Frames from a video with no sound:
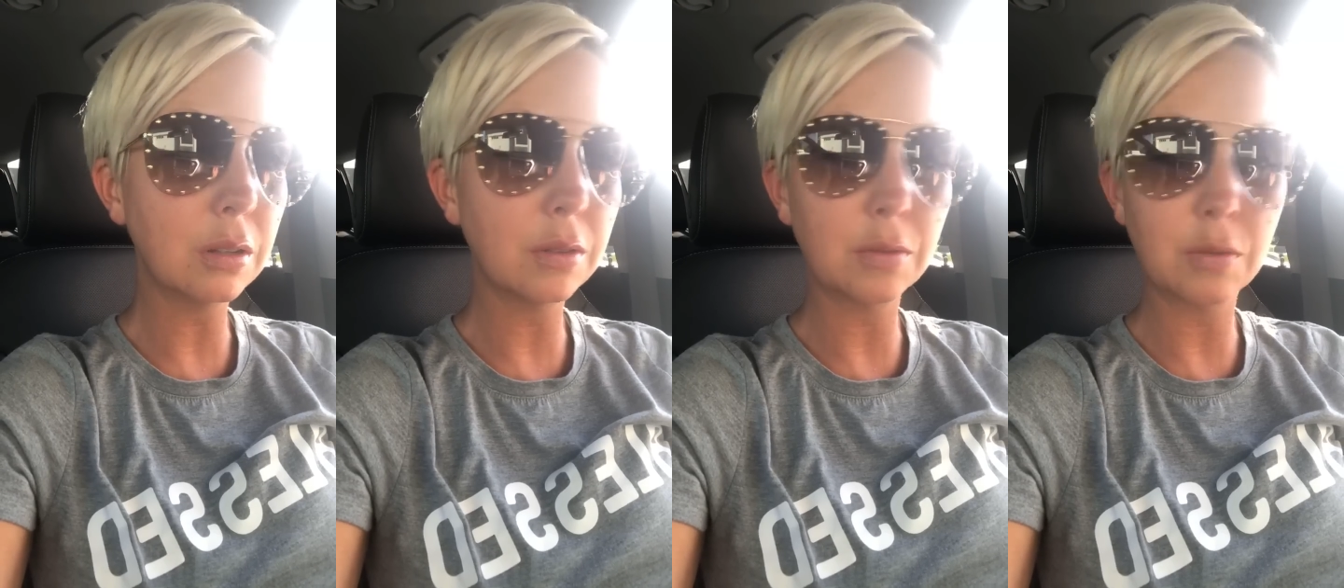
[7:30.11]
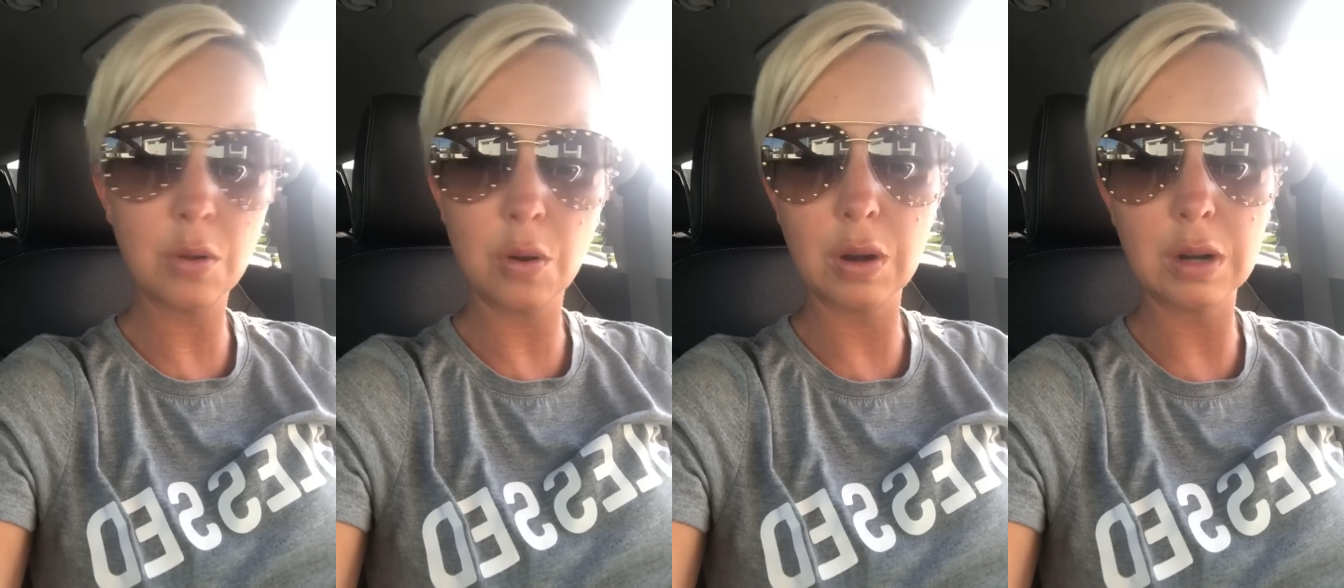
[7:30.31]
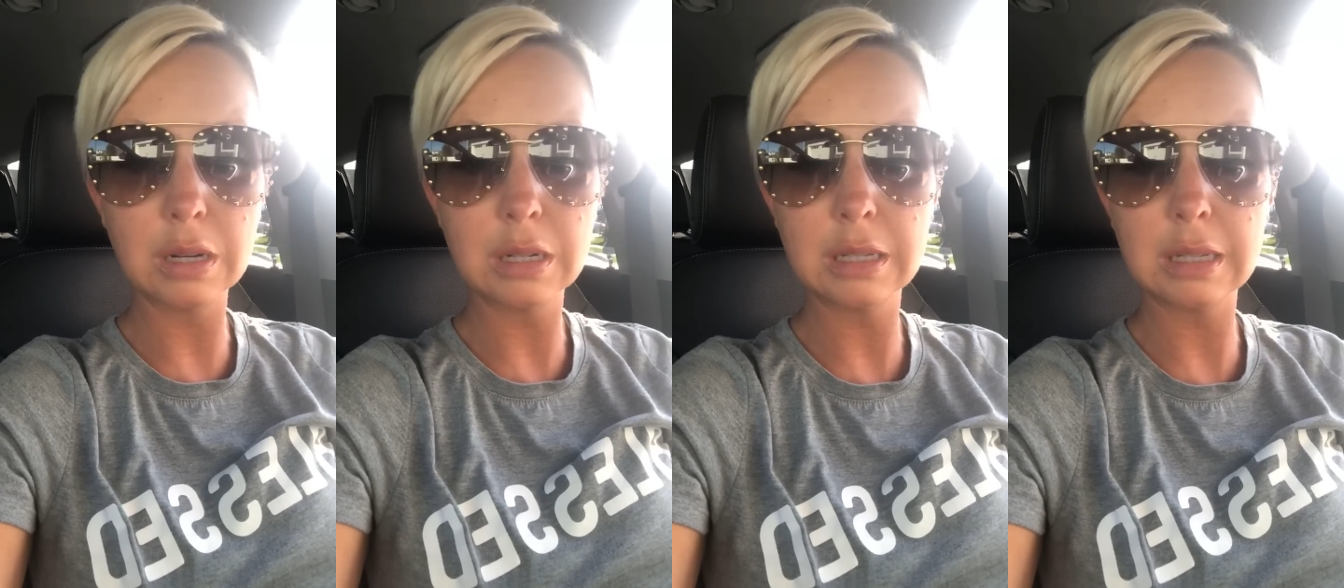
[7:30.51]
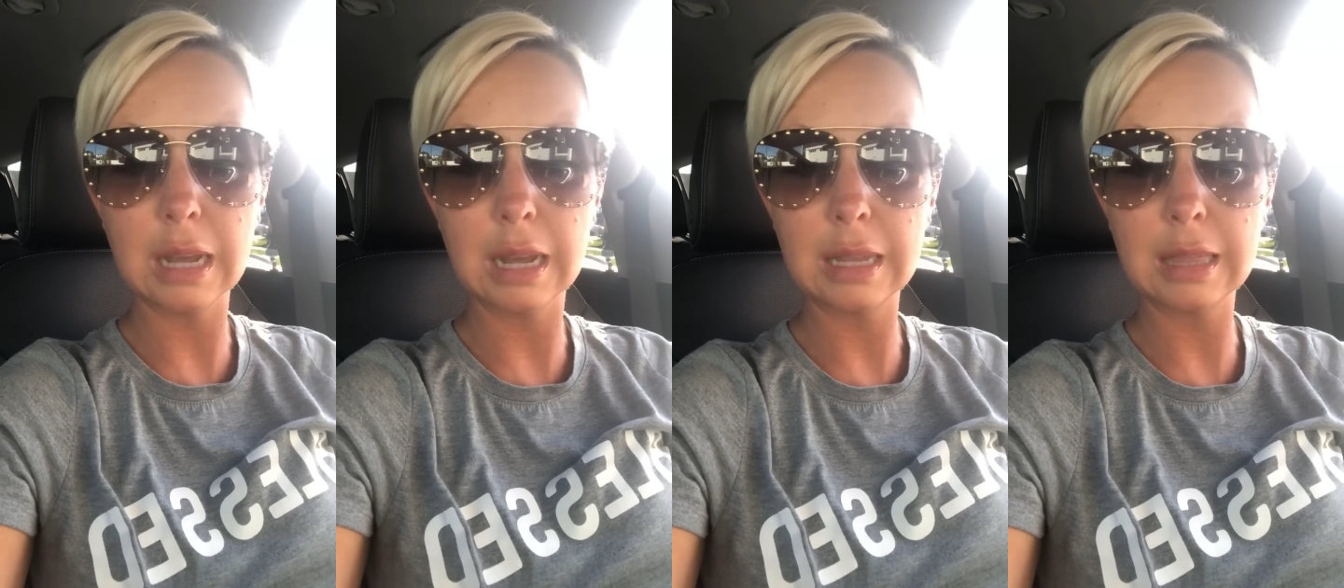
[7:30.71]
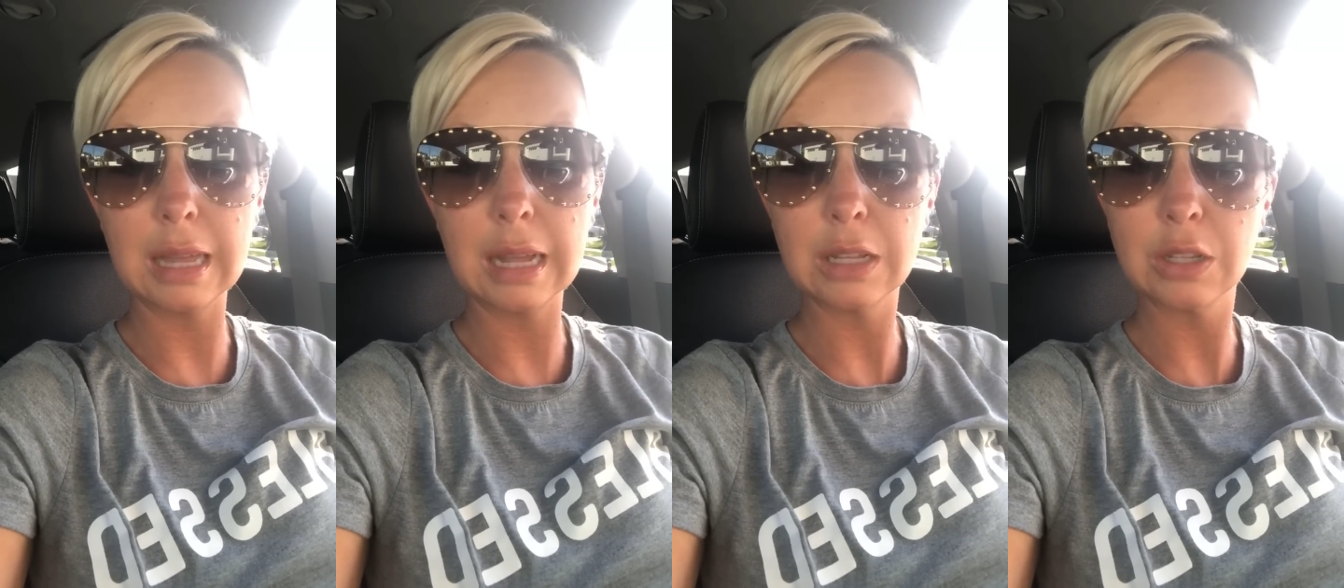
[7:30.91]
of course,
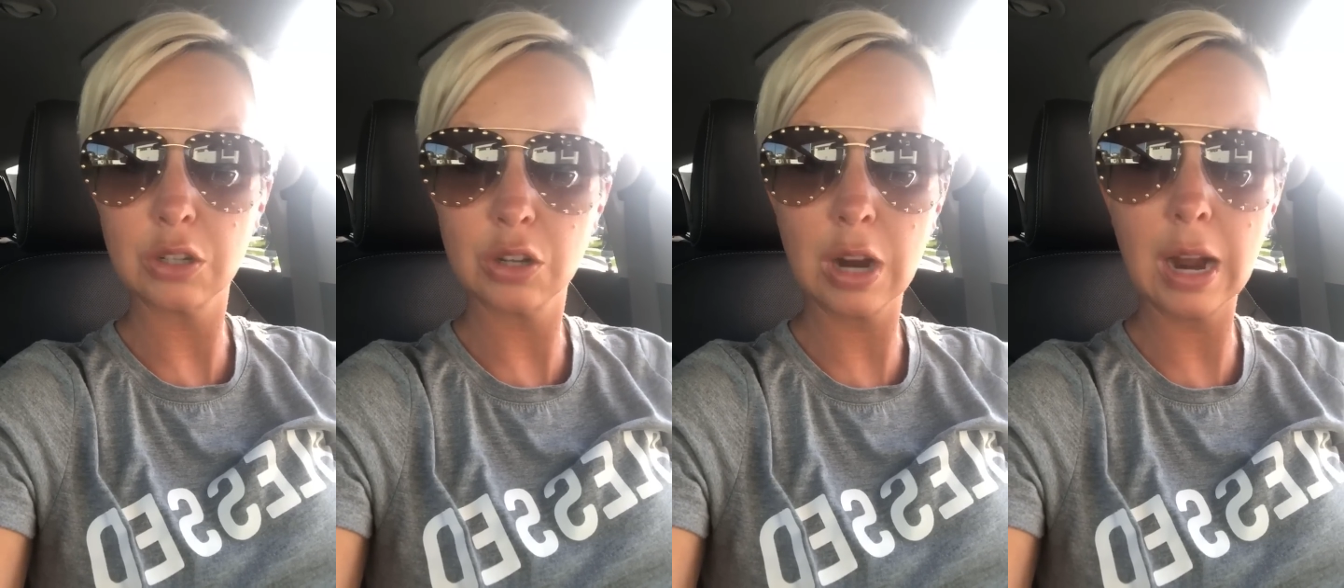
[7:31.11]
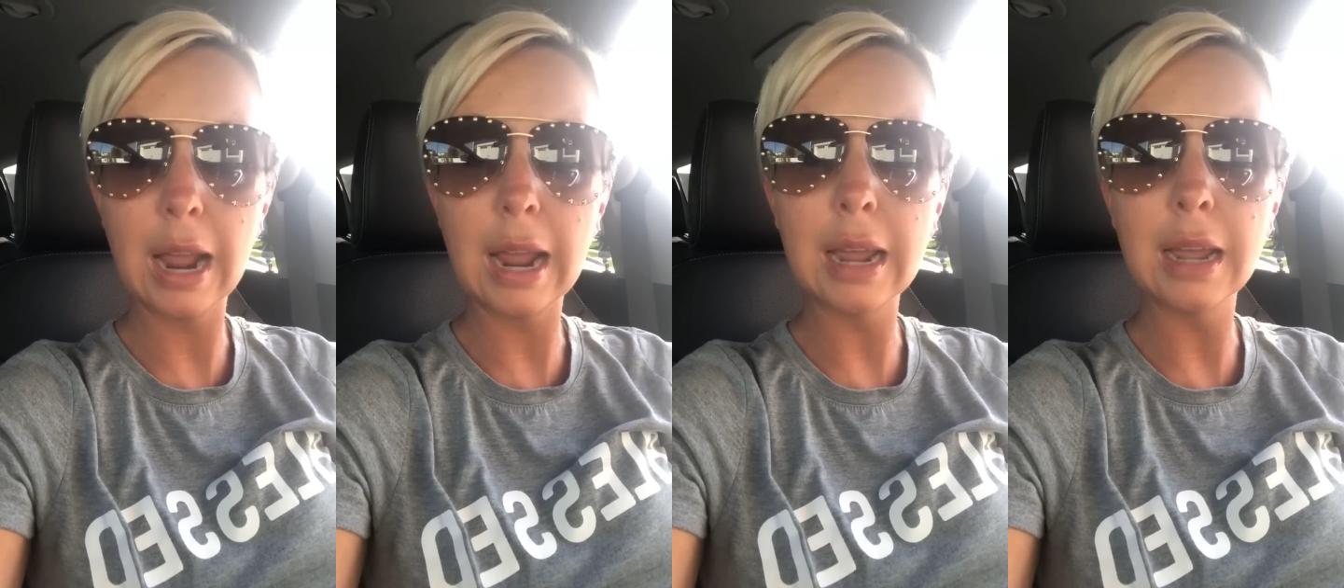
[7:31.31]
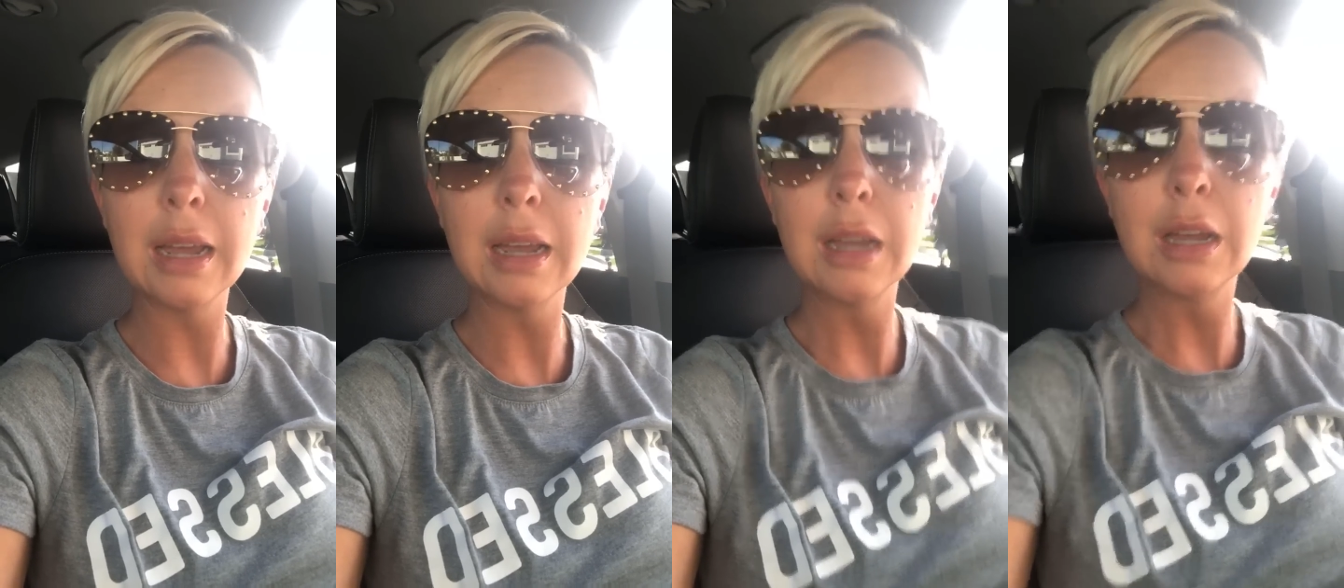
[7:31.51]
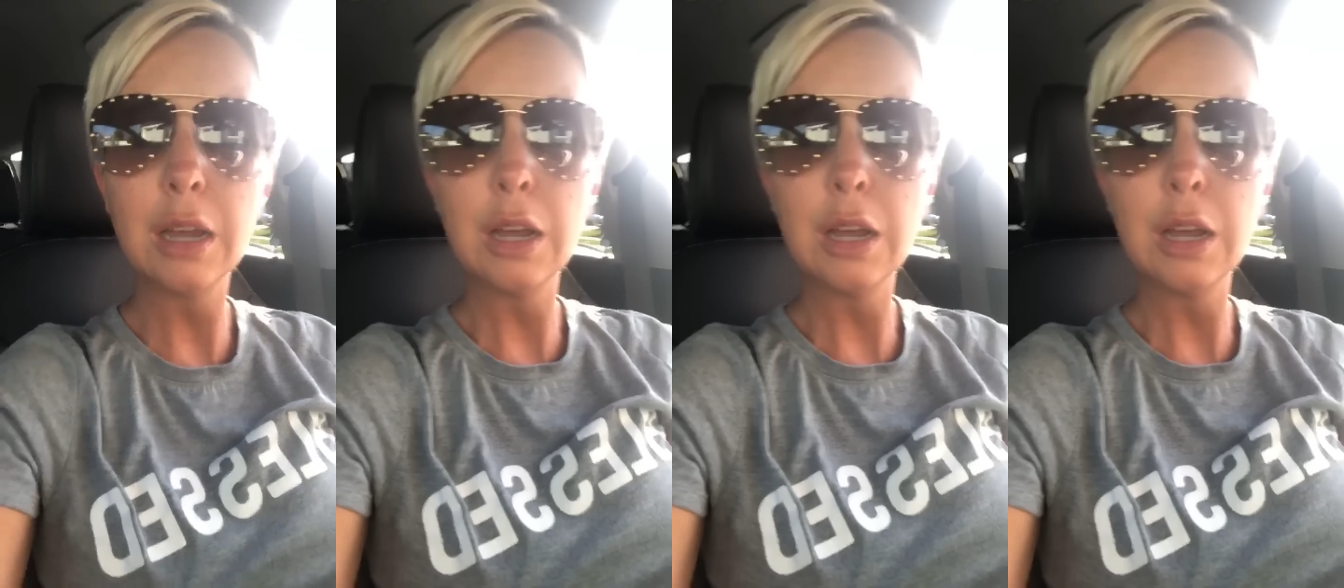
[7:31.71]
like that's great.